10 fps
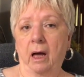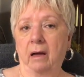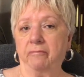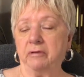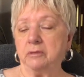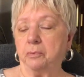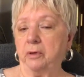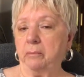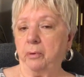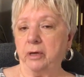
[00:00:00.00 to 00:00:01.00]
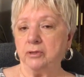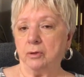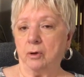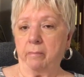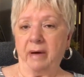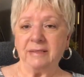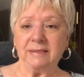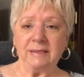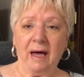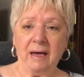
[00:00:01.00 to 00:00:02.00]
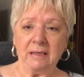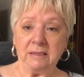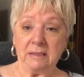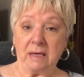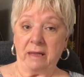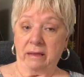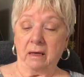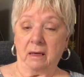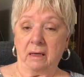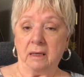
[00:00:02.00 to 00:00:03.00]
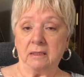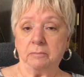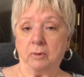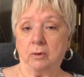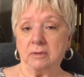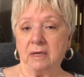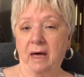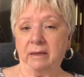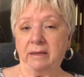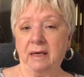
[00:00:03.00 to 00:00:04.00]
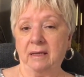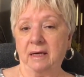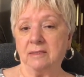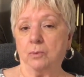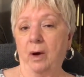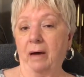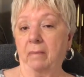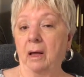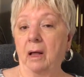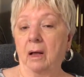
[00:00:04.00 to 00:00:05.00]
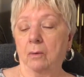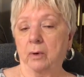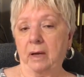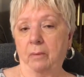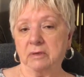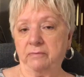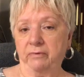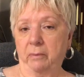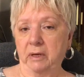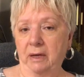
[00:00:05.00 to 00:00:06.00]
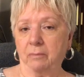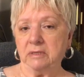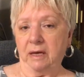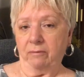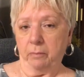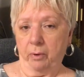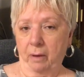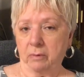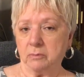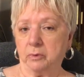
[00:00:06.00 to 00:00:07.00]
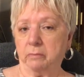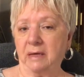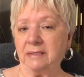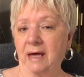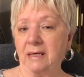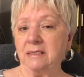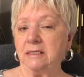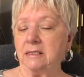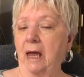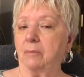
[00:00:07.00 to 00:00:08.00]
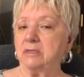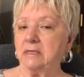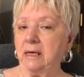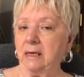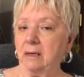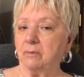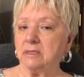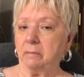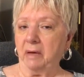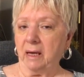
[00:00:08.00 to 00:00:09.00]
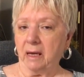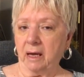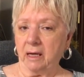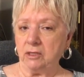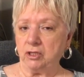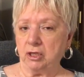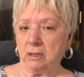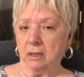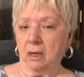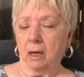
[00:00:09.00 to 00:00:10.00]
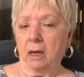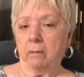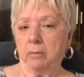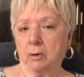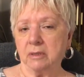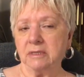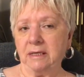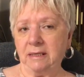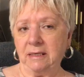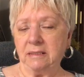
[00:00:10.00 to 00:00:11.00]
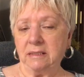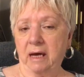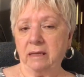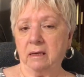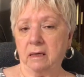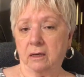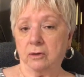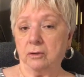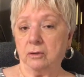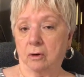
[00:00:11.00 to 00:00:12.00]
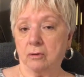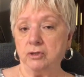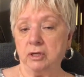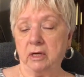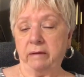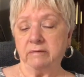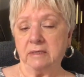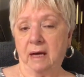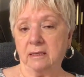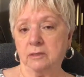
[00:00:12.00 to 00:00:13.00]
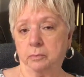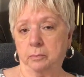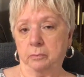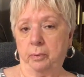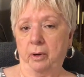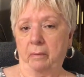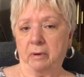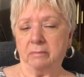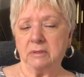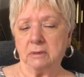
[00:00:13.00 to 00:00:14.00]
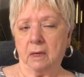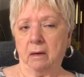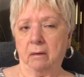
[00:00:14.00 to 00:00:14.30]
if it's putting pressure on my sinuses. I think it is, because I think that's why when I was filming, I was having problems with my sinuses, and I was thinking it was the medication, because it did say that it could cause you to have sinus problems